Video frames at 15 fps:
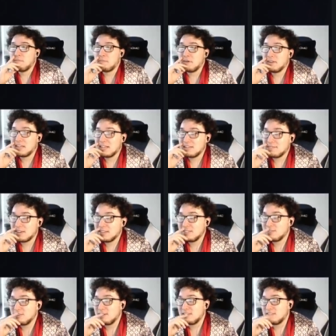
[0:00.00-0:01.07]
Barricade
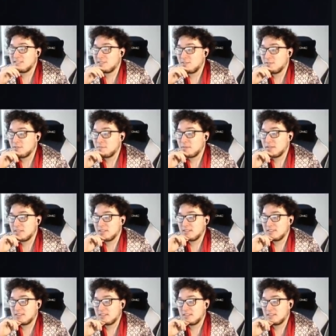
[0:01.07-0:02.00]
ranged units is 2 OP. I